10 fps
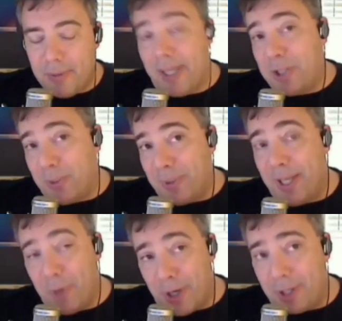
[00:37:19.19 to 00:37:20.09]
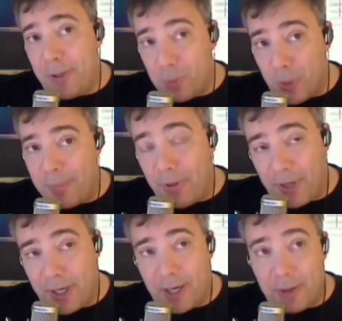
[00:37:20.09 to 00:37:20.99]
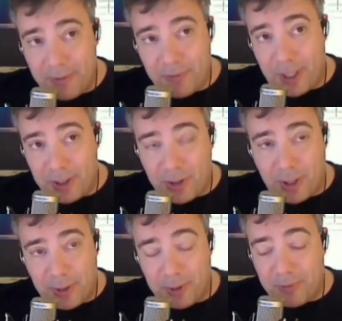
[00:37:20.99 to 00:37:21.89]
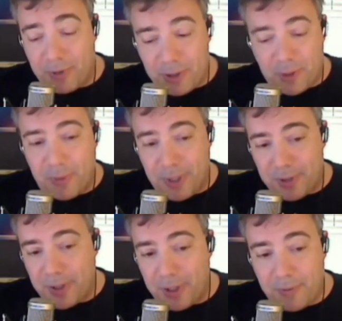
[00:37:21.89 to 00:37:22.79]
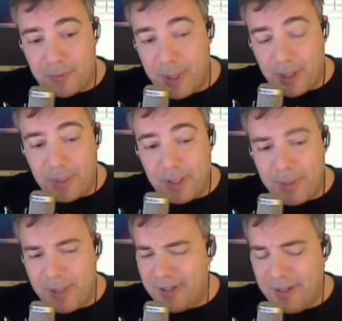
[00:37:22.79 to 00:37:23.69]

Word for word: well, actually, what they want you to do is wipe the thing out, reinstall your old version of Windows, and then go from there. But I mean,